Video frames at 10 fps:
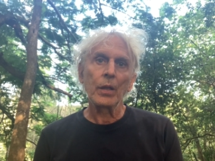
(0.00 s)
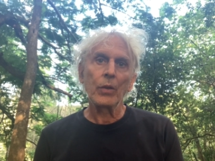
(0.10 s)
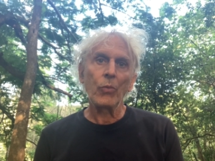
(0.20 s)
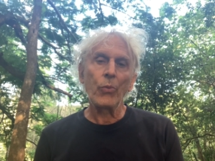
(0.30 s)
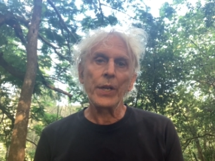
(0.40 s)

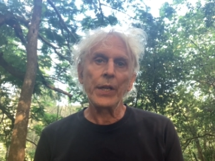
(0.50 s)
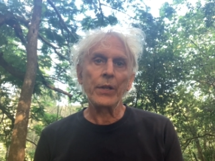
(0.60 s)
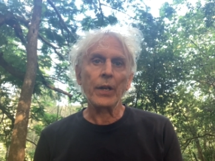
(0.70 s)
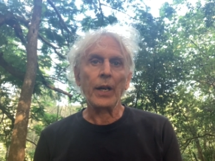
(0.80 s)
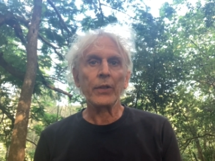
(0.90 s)
we need
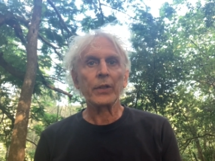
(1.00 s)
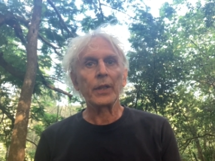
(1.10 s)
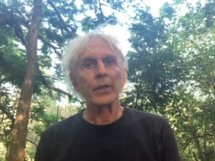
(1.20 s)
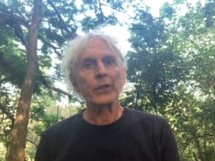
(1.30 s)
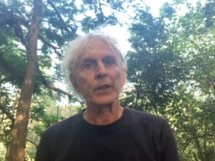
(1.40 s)
to ask
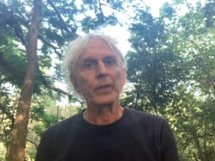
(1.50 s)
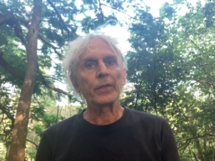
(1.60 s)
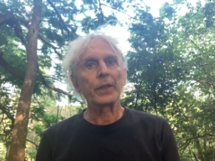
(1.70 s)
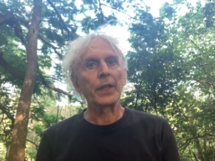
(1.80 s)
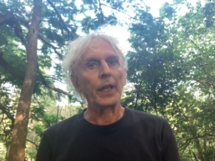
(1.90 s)
ourselves
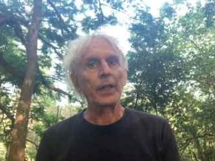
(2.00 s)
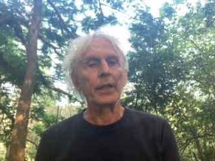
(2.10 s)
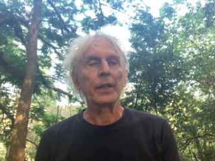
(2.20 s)
daily: